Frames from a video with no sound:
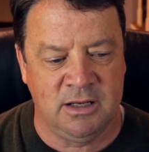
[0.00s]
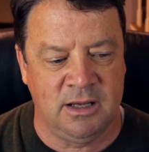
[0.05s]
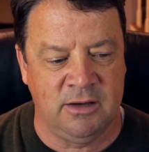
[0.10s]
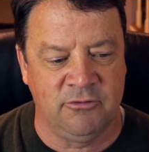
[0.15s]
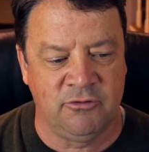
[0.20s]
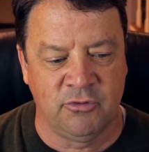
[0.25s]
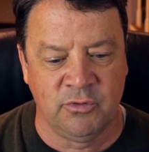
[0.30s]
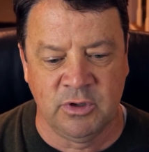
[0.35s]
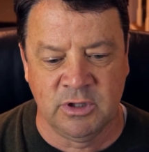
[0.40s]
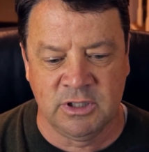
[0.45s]

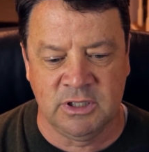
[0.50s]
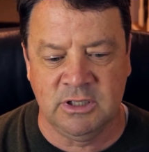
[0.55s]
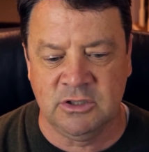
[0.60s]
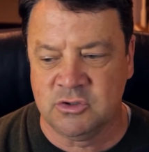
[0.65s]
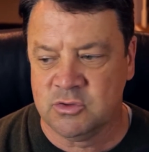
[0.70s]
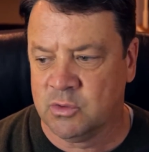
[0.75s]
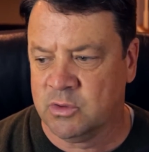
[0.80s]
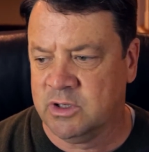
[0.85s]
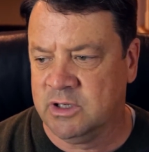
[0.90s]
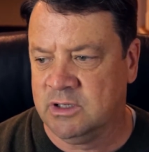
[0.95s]
I've really
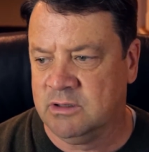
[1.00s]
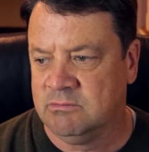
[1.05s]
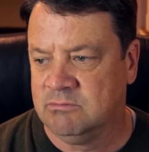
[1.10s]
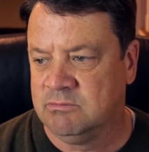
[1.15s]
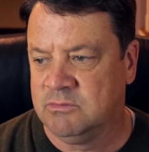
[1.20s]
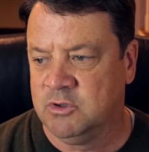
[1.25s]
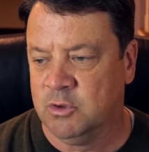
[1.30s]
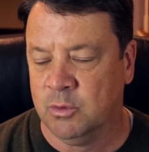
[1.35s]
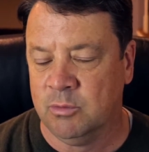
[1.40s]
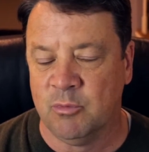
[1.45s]
enjoyed
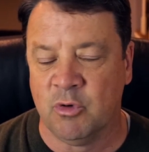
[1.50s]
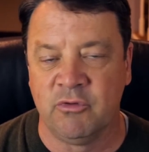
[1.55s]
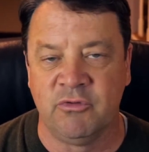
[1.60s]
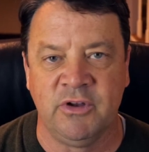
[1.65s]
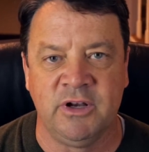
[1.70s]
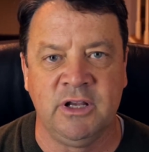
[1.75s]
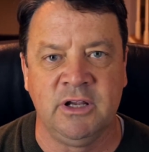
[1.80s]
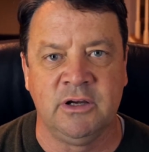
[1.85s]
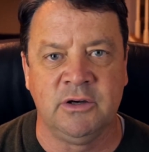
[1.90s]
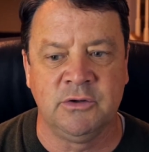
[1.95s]
doing more
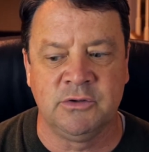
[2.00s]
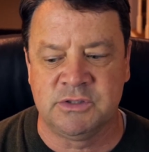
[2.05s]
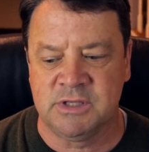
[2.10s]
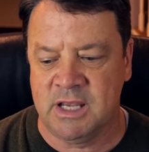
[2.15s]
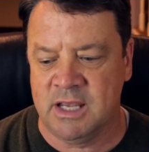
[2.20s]
videos,